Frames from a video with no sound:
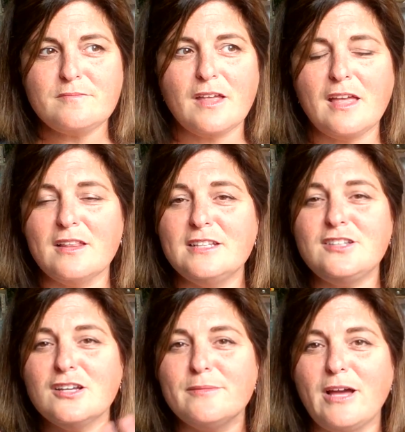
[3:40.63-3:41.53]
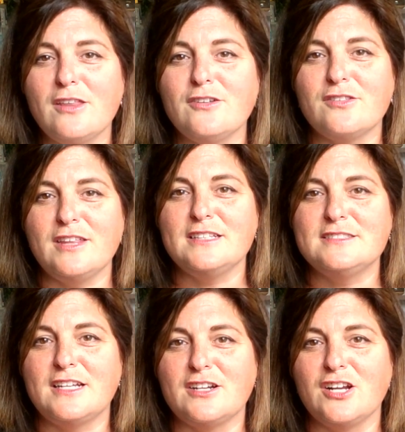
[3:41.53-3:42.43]
Hey, let's talk about other things
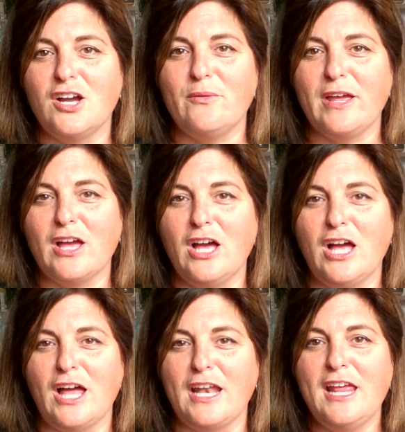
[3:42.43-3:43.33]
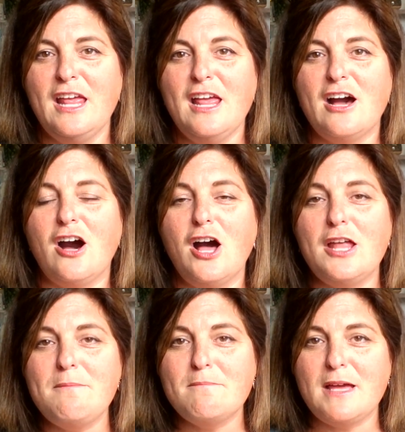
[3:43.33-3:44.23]
that are going on.
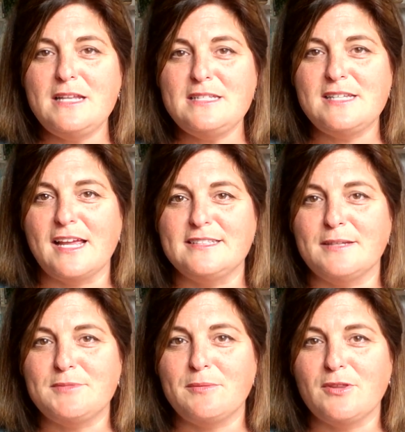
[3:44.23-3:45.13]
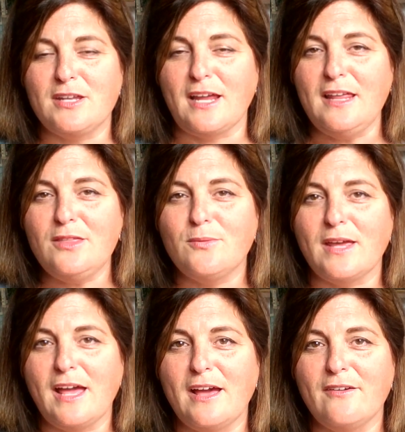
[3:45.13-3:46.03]
On Monday, September the 9th, we
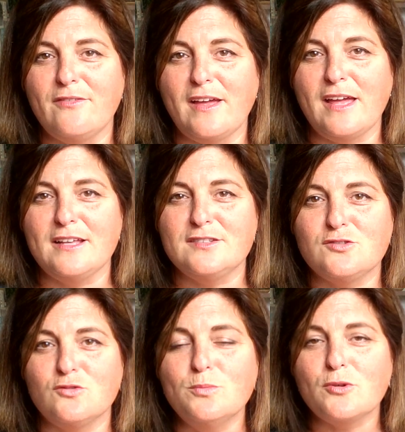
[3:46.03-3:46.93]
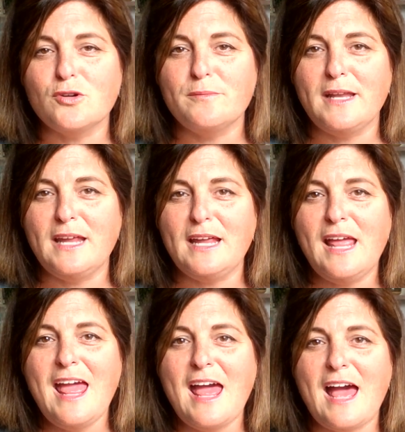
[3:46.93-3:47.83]
have a school board meeting
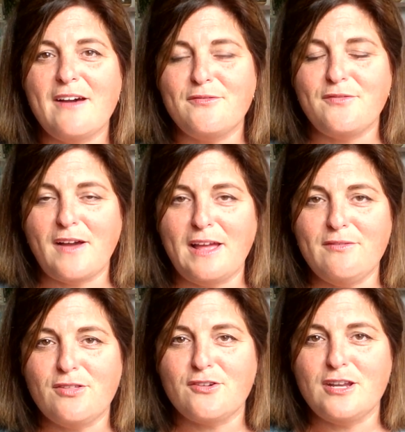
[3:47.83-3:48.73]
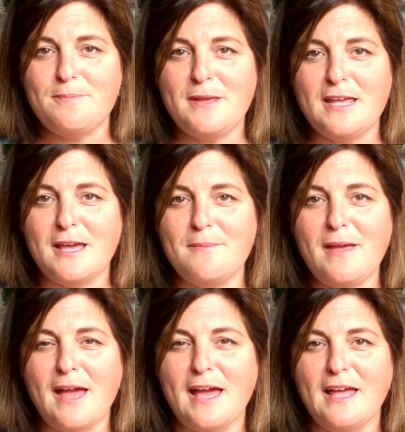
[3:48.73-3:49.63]
at 5:30 p.m.
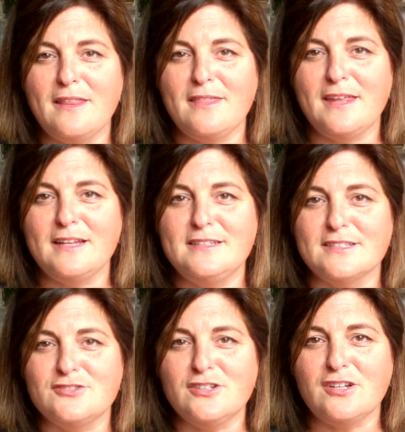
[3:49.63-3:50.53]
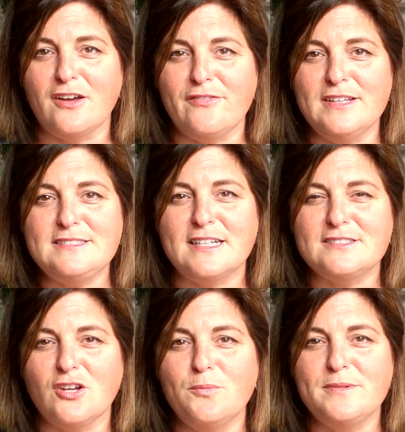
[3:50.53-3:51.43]
at the district office.
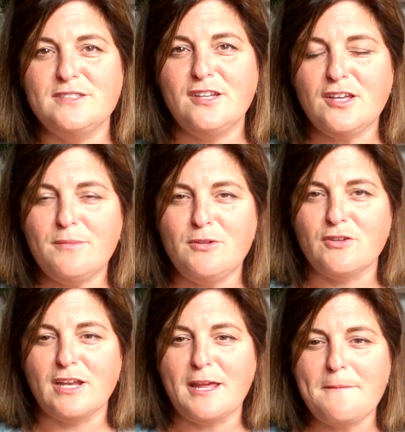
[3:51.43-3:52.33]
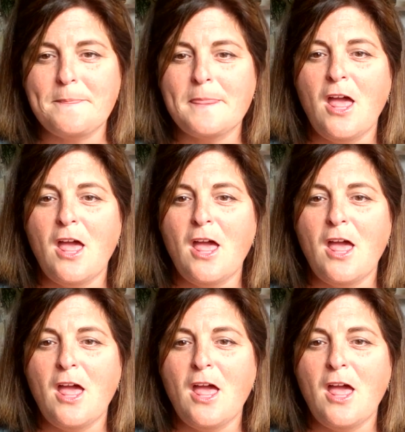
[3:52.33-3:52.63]
That's open to the community.